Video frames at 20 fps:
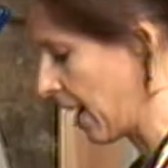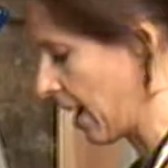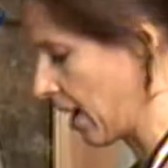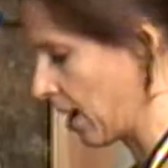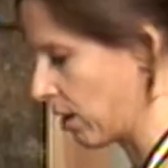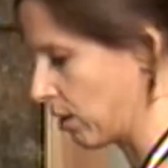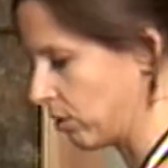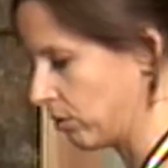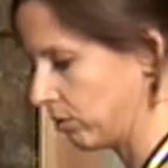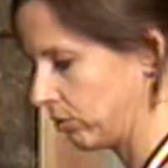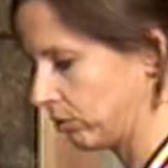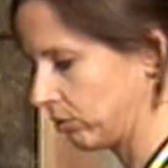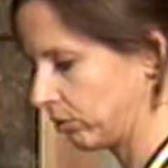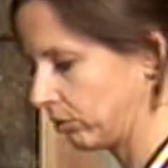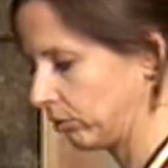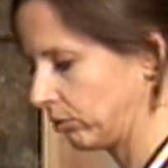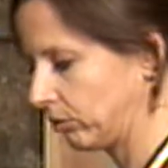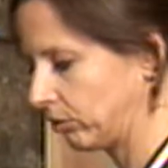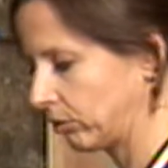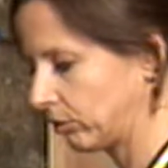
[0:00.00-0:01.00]
Now,
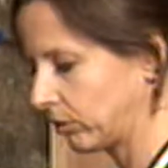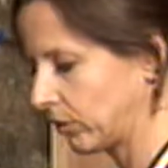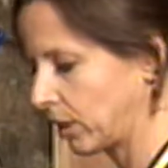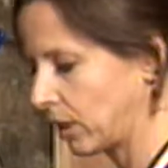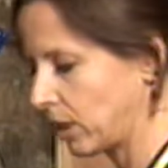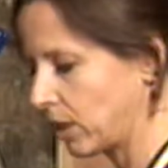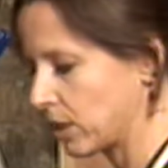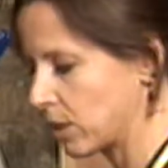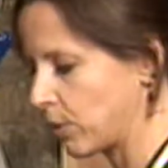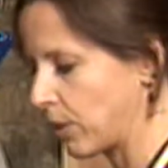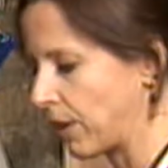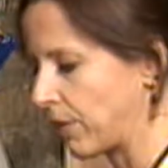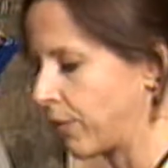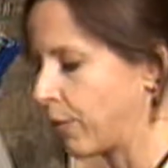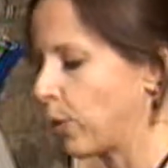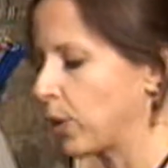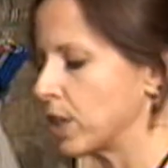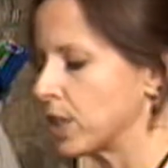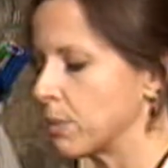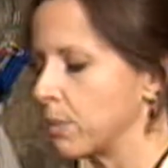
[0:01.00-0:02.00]
so we had
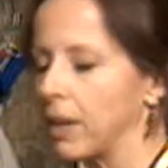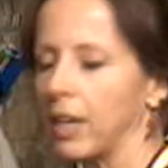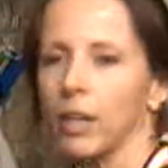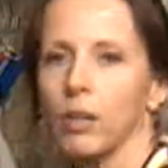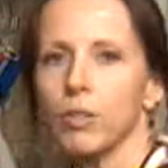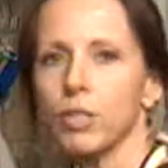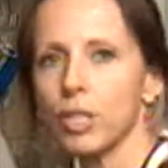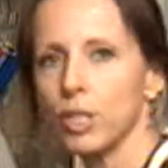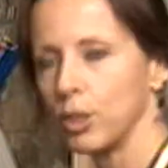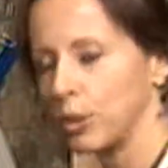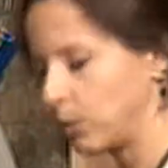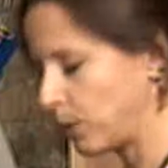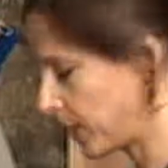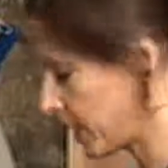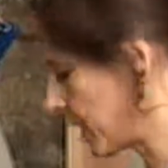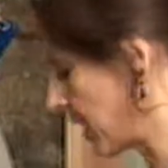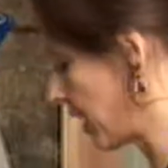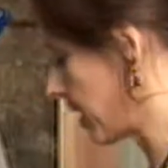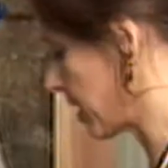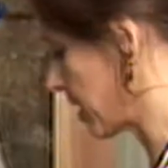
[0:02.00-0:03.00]
4 tomatoes, 2 we
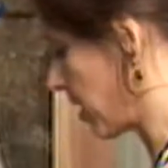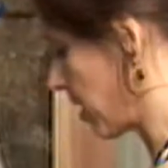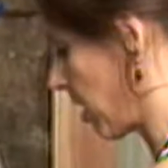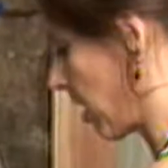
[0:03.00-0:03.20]
set